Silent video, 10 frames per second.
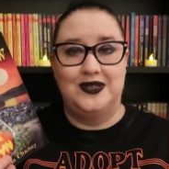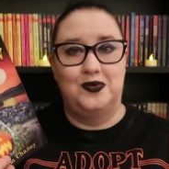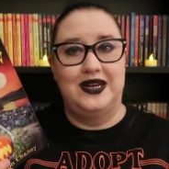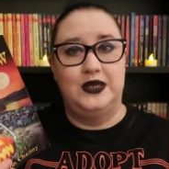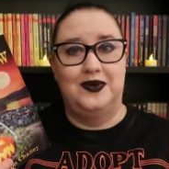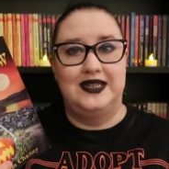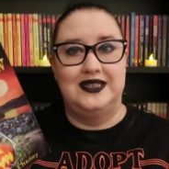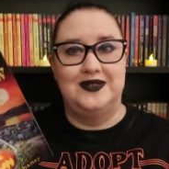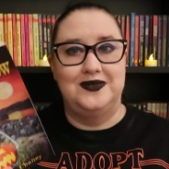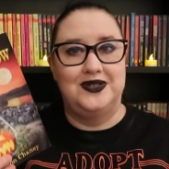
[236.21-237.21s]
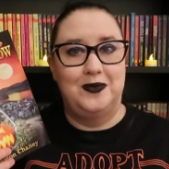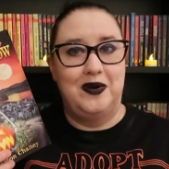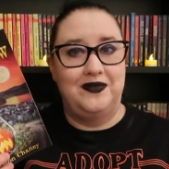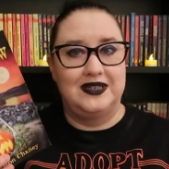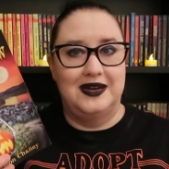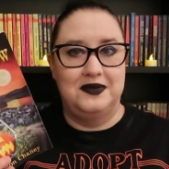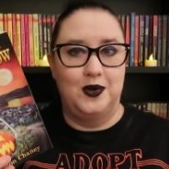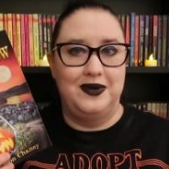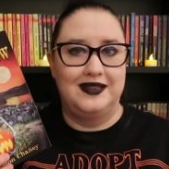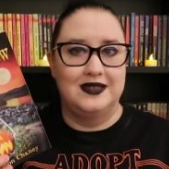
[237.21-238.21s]
for 2022, so perfect time to
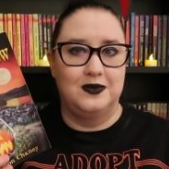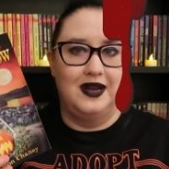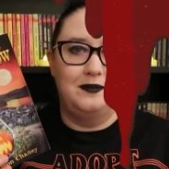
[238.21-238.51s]
go pick this